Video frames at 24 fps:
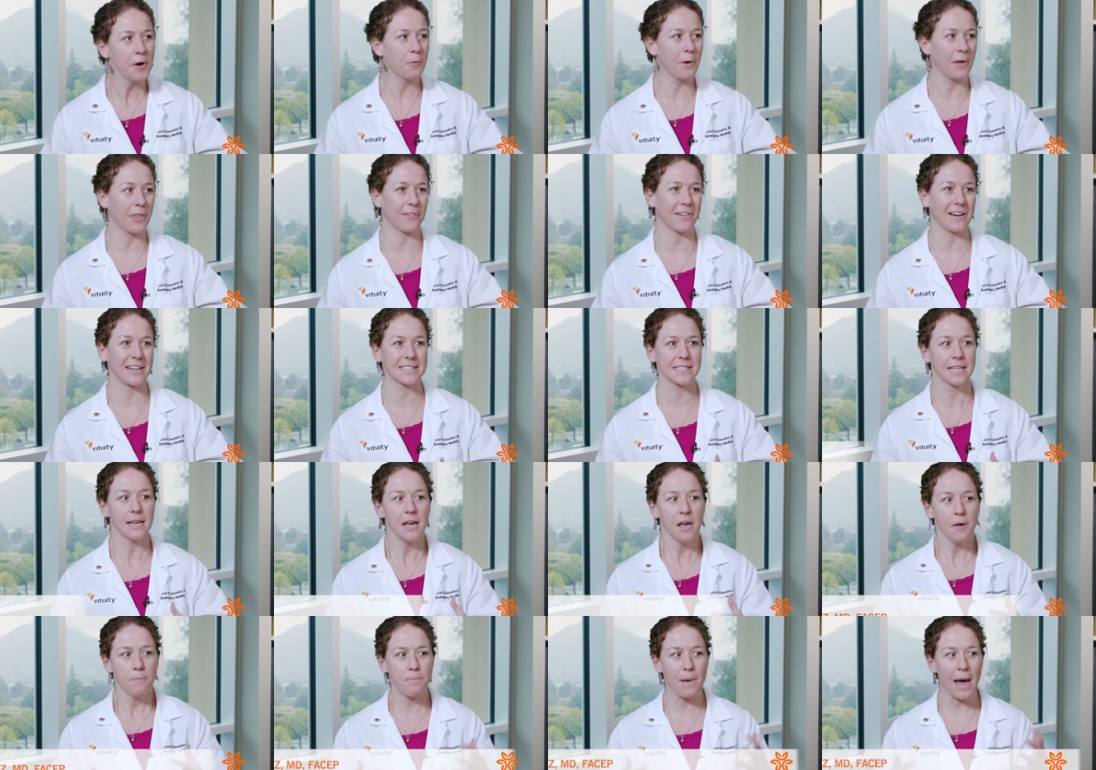whether
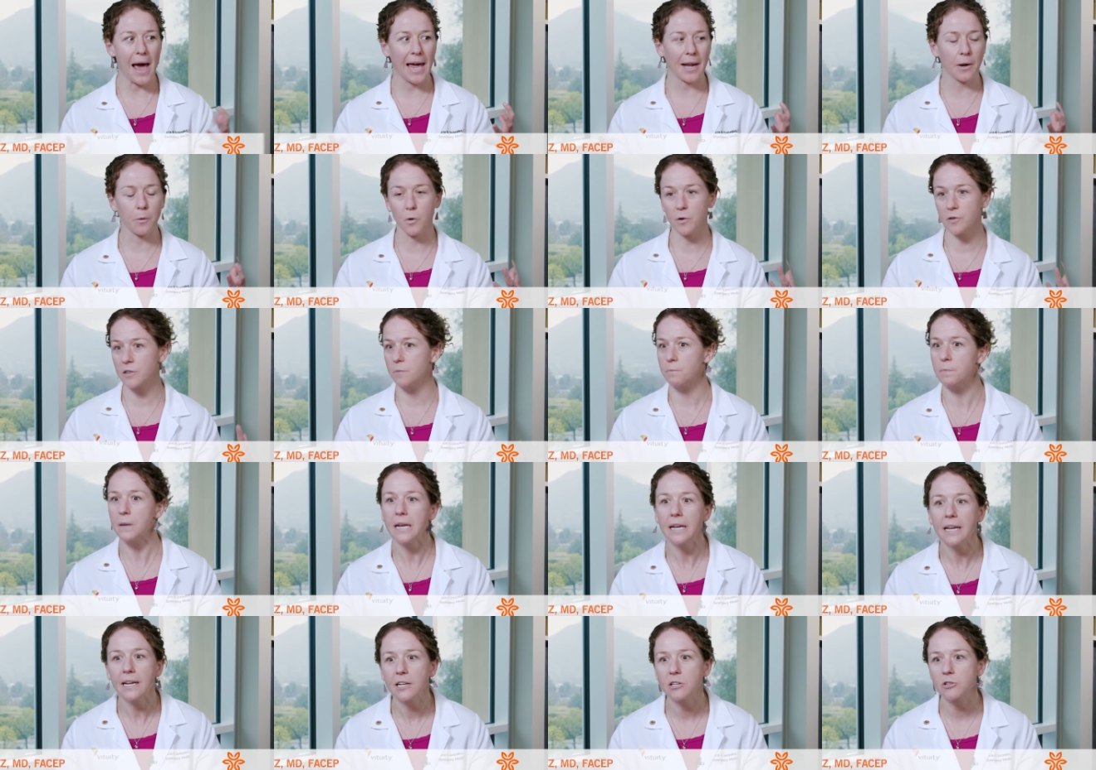it's bad
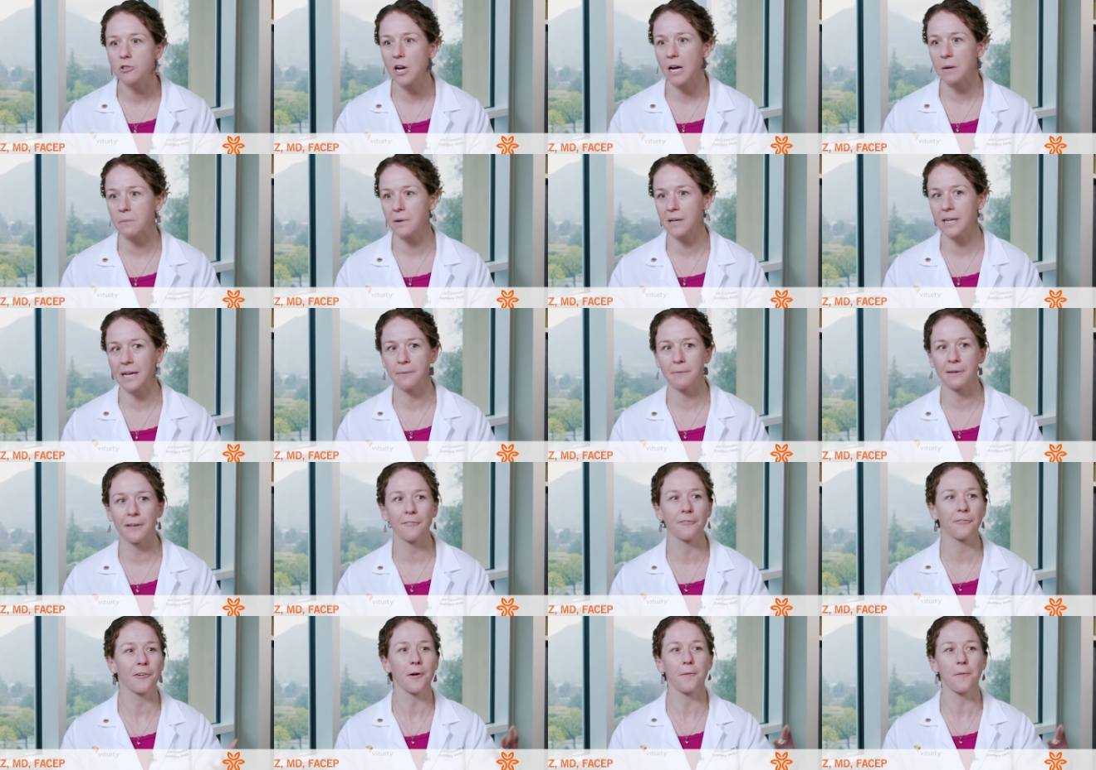orthopedic trauma coming